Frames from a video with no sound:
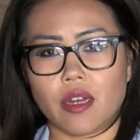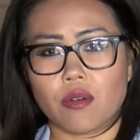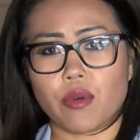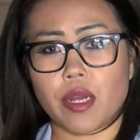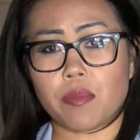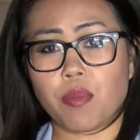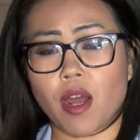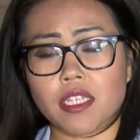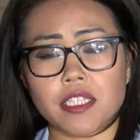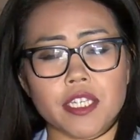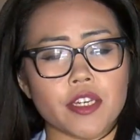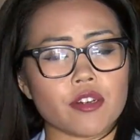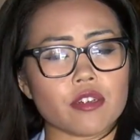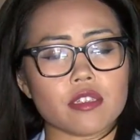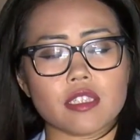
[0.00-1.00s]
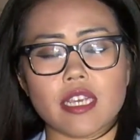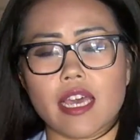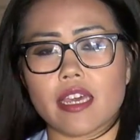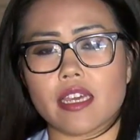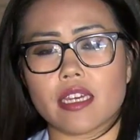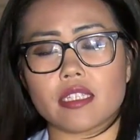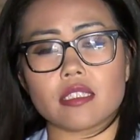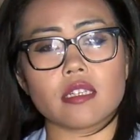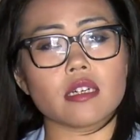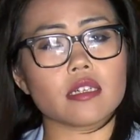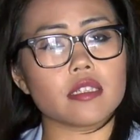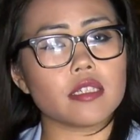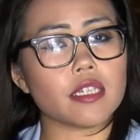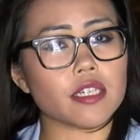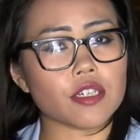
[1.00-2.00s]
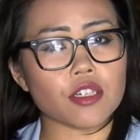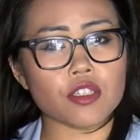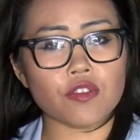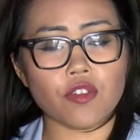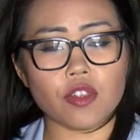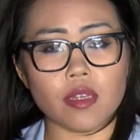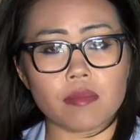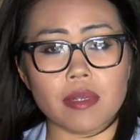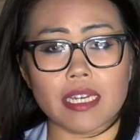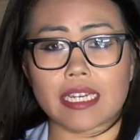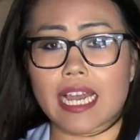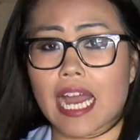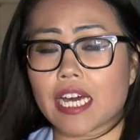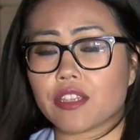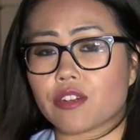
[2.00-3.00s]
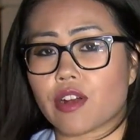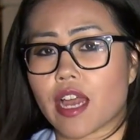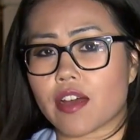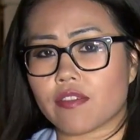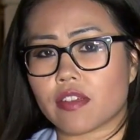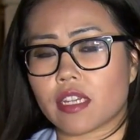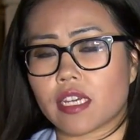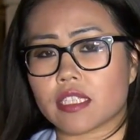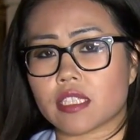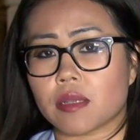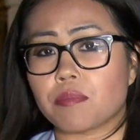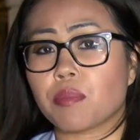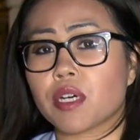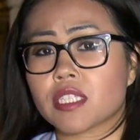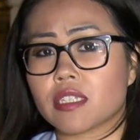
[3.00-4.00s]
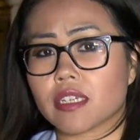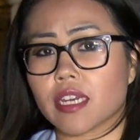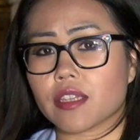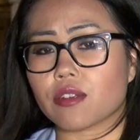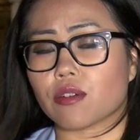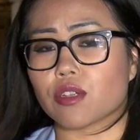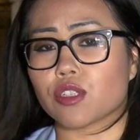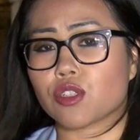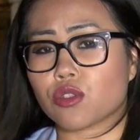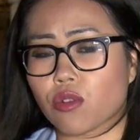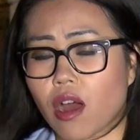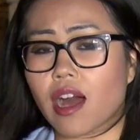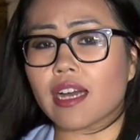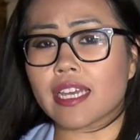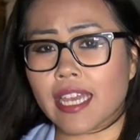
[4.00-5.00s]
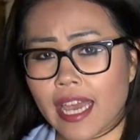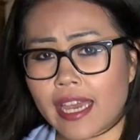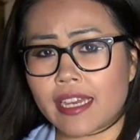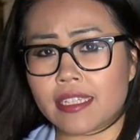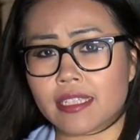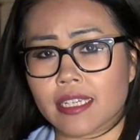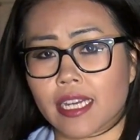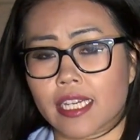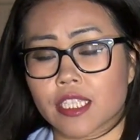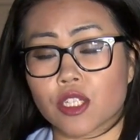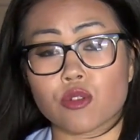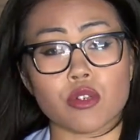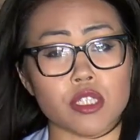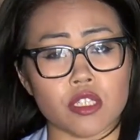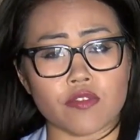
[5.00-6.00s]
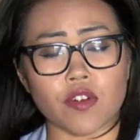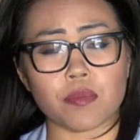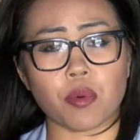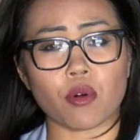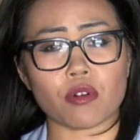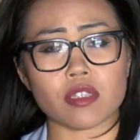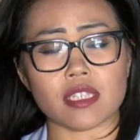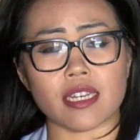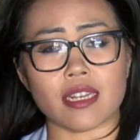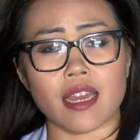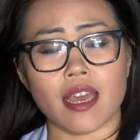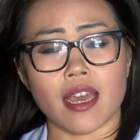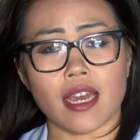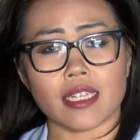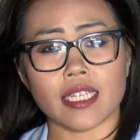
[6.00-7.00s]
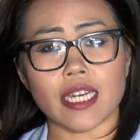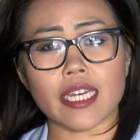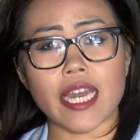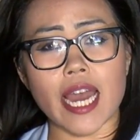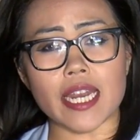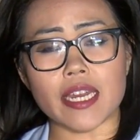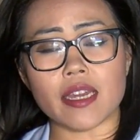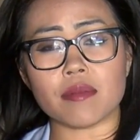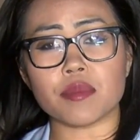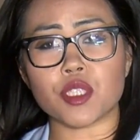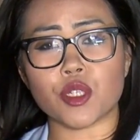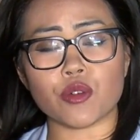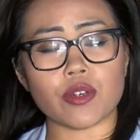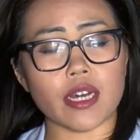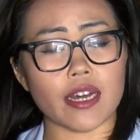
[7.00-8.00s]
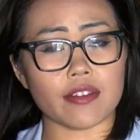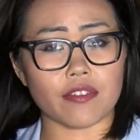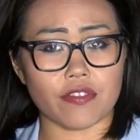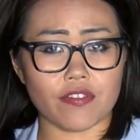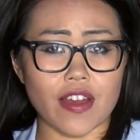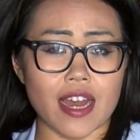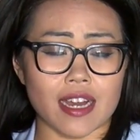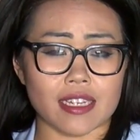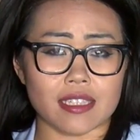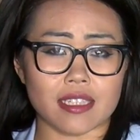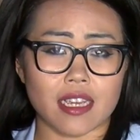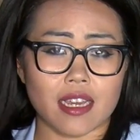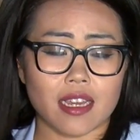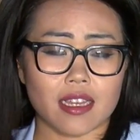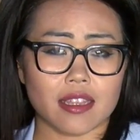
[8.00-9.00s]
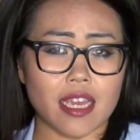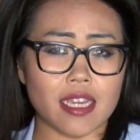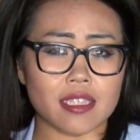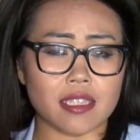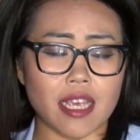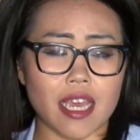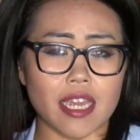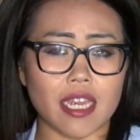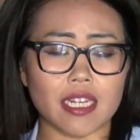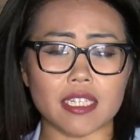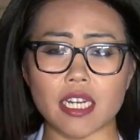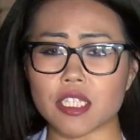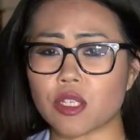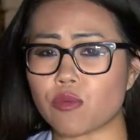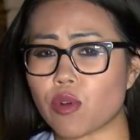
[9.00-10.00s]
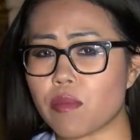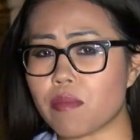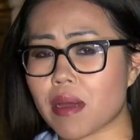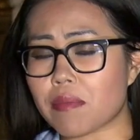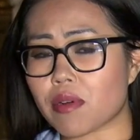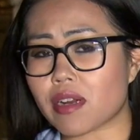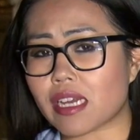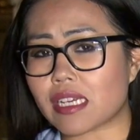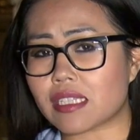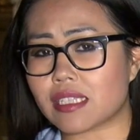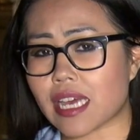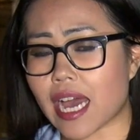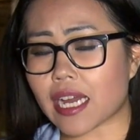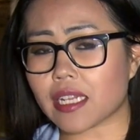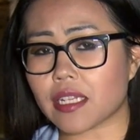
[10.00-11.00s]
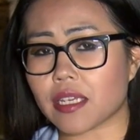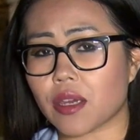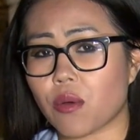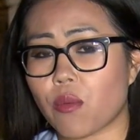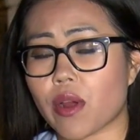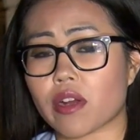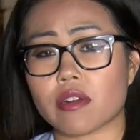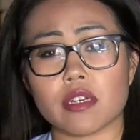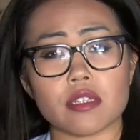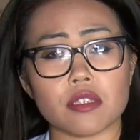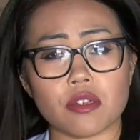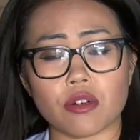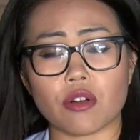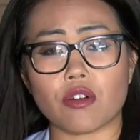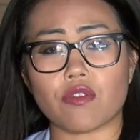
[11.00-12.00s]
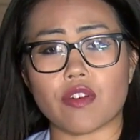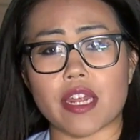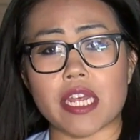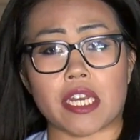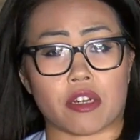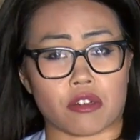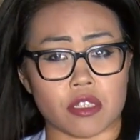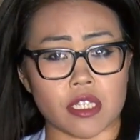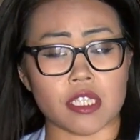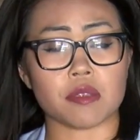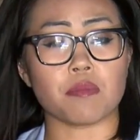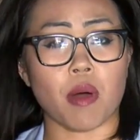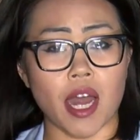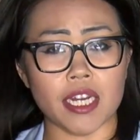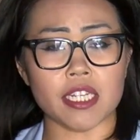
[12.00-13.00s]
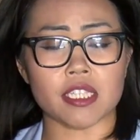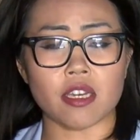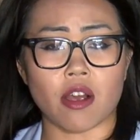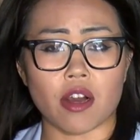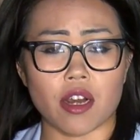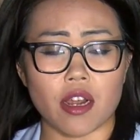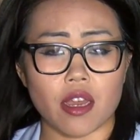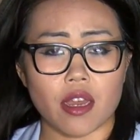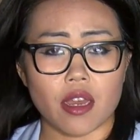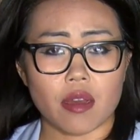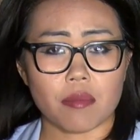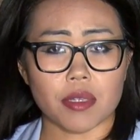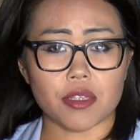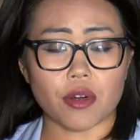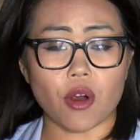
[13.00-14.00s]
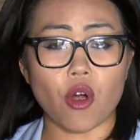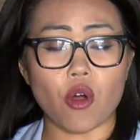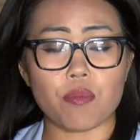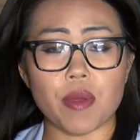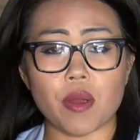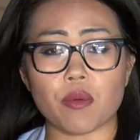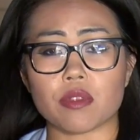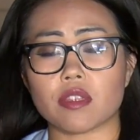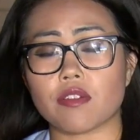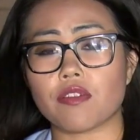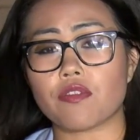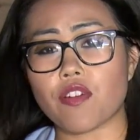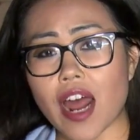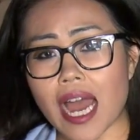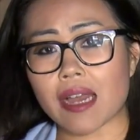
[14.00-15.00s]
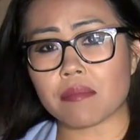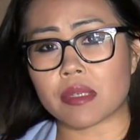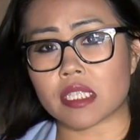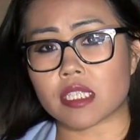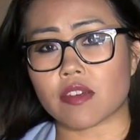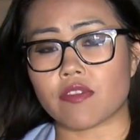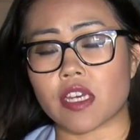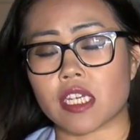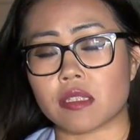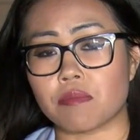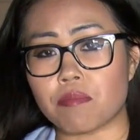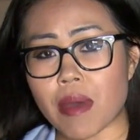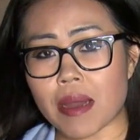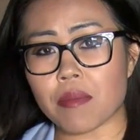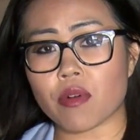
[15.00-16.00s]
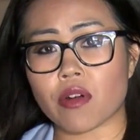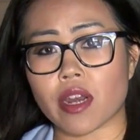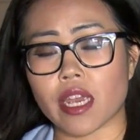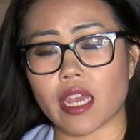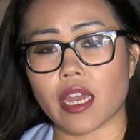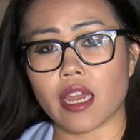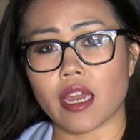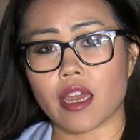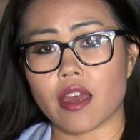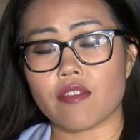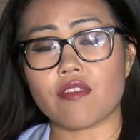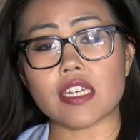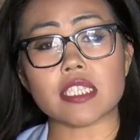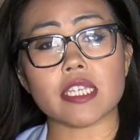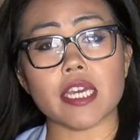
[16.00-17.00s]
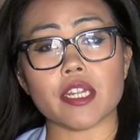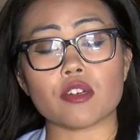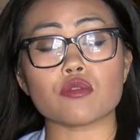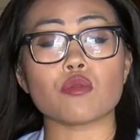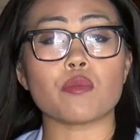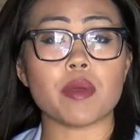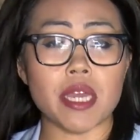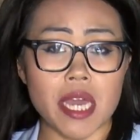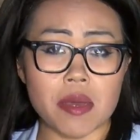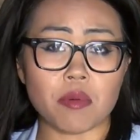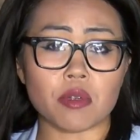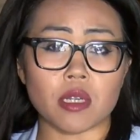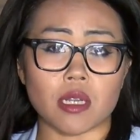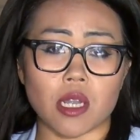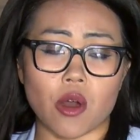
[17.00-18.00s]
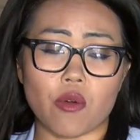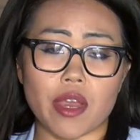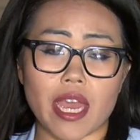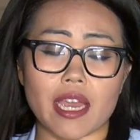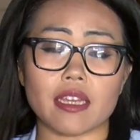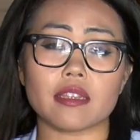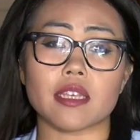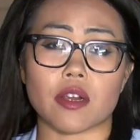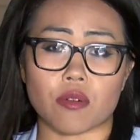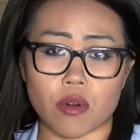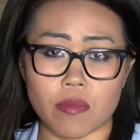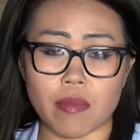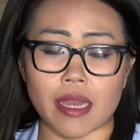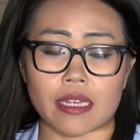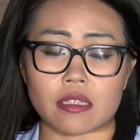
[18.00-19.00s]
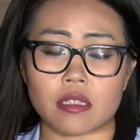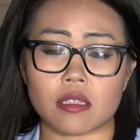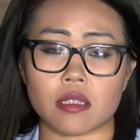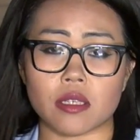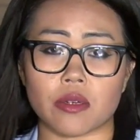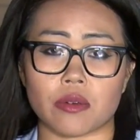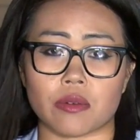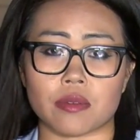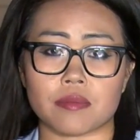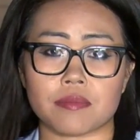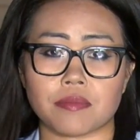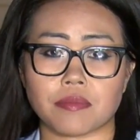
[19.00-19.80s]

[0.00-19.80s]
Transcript: Rick prosecutors say it took years for them to gather evidence and put together a strong case against Christopher Poulson to get him to confess. They say he doesn't remember exactly where his girlfriend and her son's bodies are, but they're hoping with the fragments of his memory, investigators will be able to locate their remains soon.